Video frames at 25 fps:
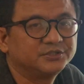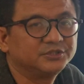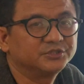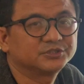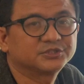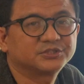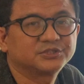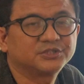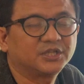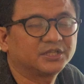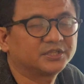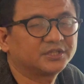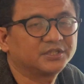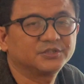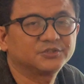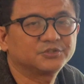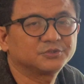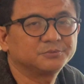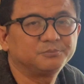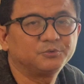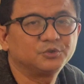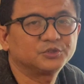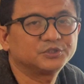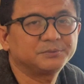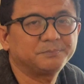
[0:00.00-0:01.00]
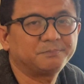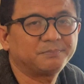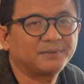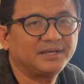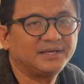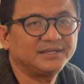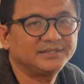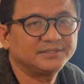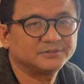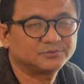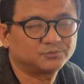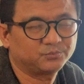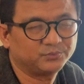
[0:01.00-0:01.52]
There's nothing to
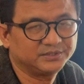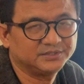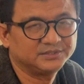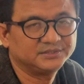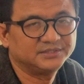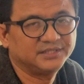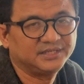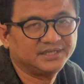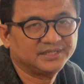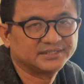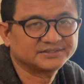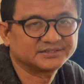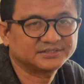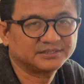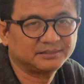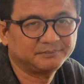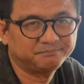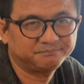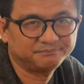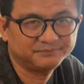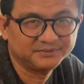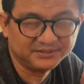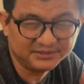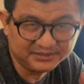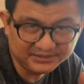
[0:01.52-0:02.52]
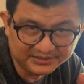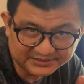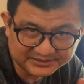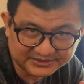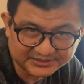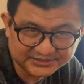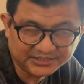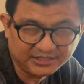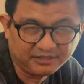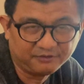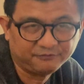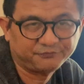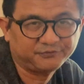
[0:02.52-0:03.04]
multiply it with except
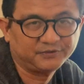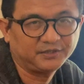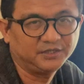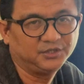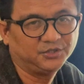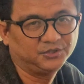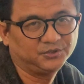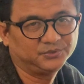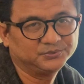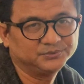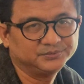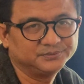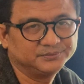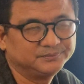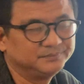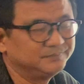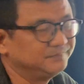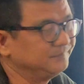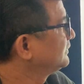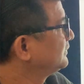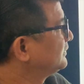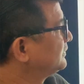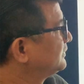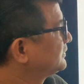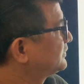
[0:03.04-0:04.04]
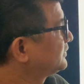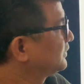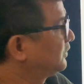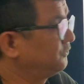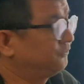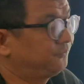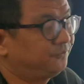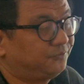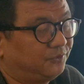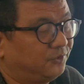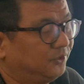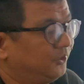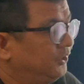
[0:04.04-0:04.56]
itself alone. So
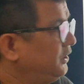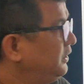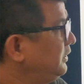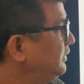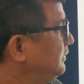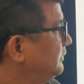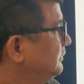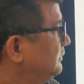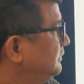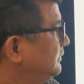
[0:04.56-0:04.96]
4,